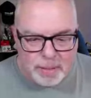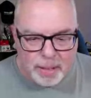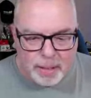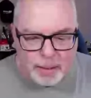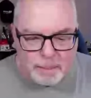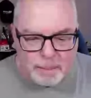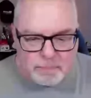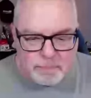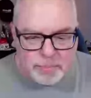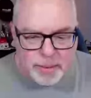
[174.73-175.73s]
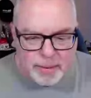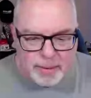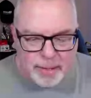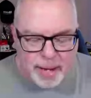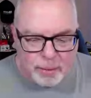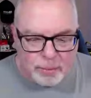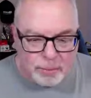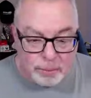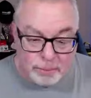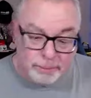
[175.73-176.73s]
Now,
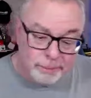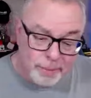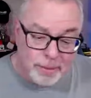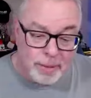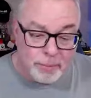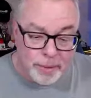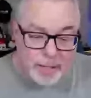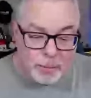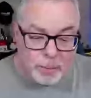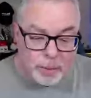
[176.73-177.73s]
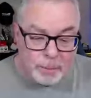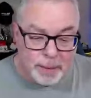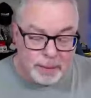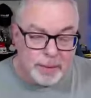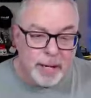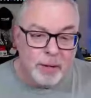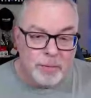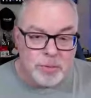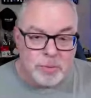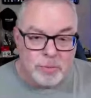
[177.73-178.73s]
the thing we got to worry about now
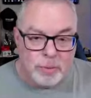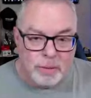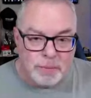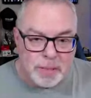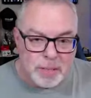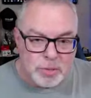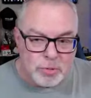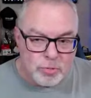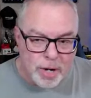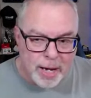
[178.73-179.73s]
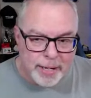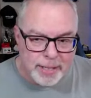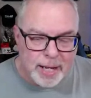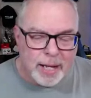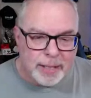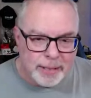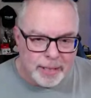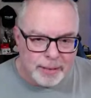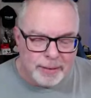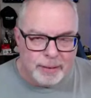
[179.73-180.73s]
is if it gets dry hot
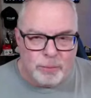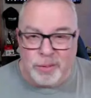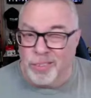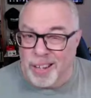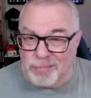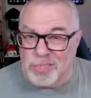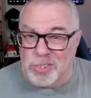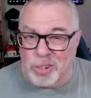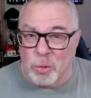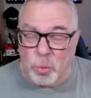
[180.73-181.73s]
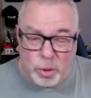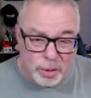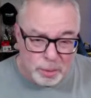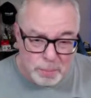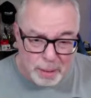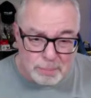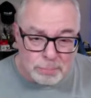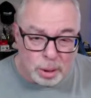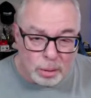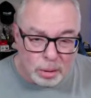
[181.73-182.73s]
again, then we're going to have to start worrying about
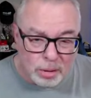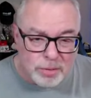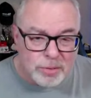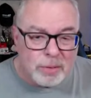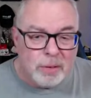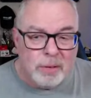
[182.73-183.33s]
bugs.